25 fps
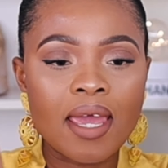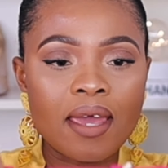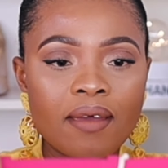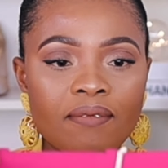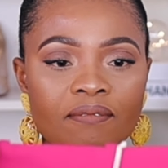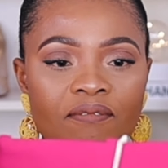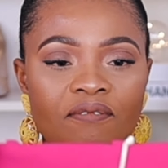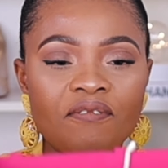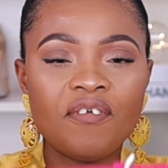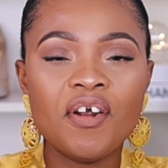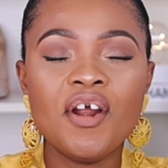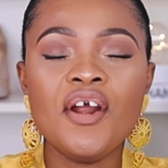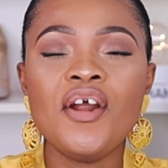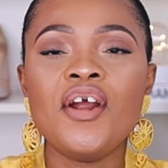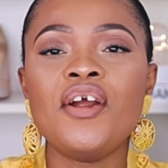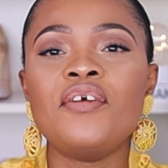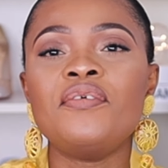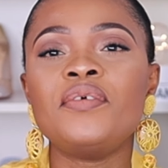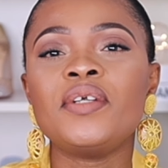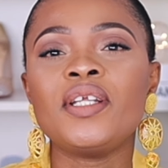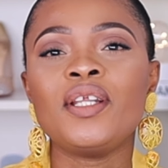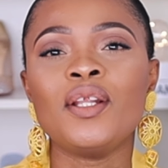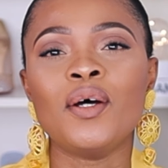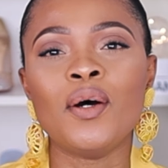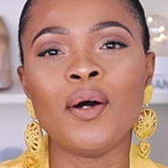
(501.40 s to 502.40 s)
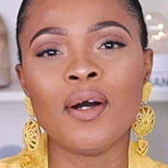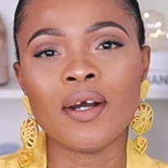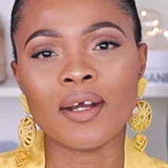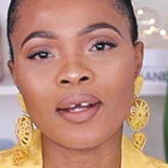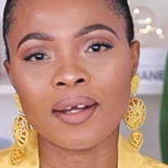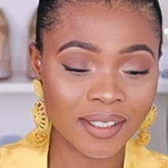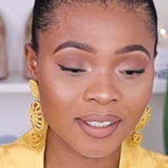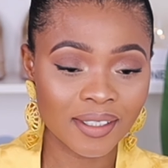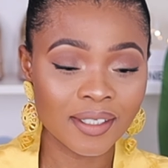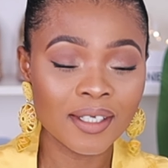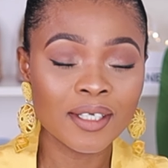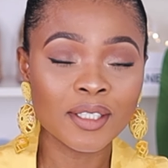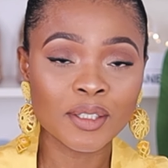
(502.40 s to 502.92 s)
A very
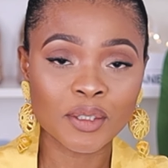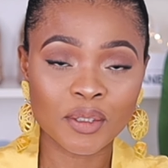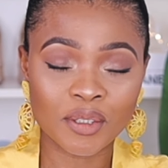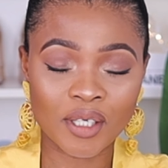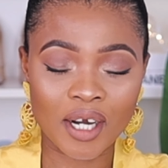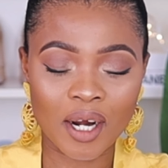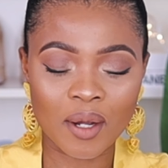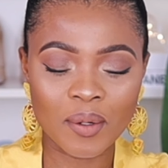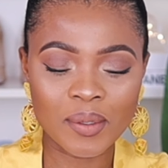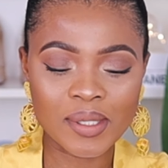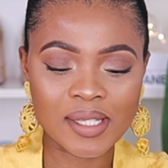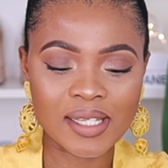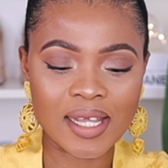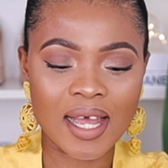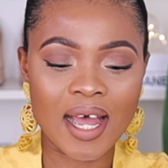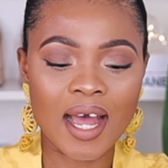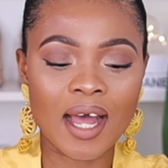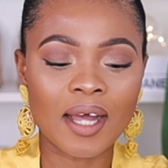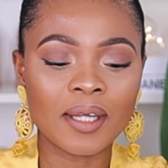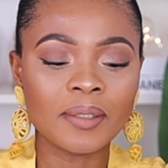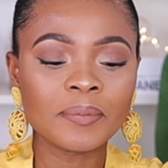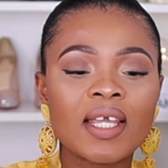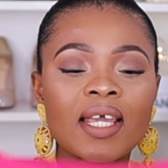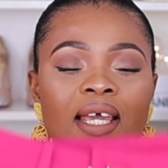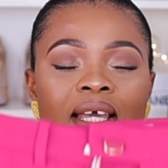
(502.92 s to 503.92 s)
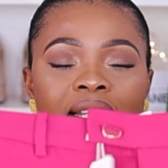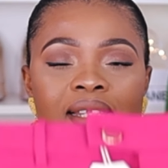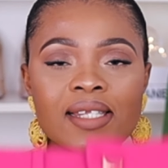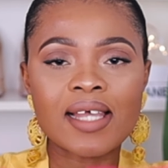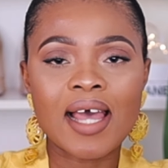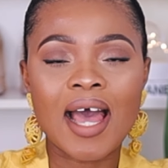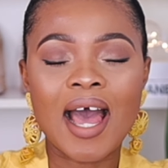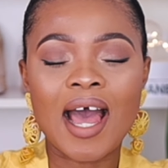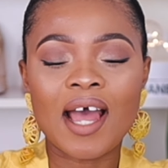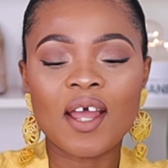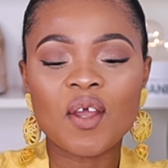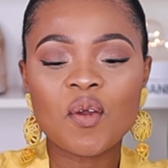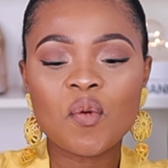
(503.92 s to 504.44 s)
long trouser. It's
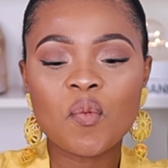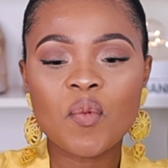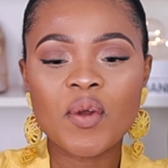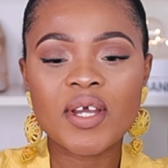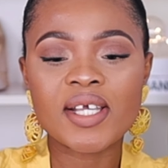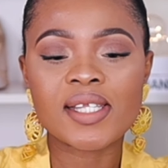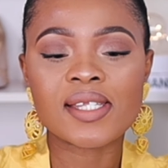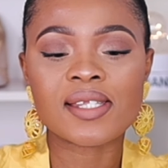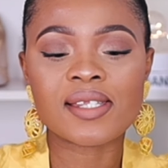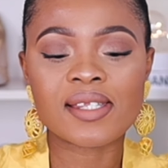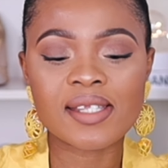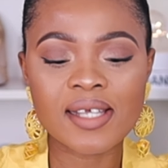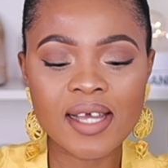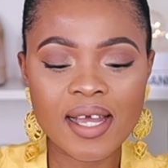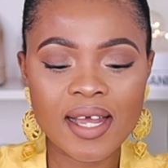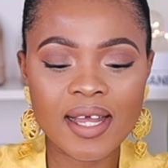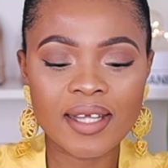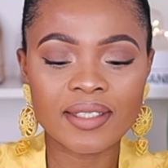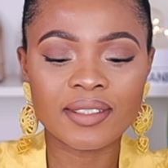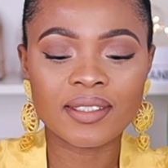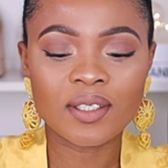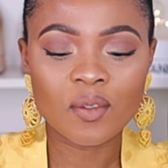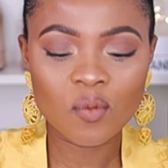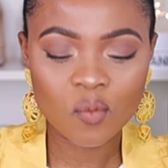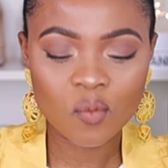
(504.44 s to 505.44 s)
a high-waisted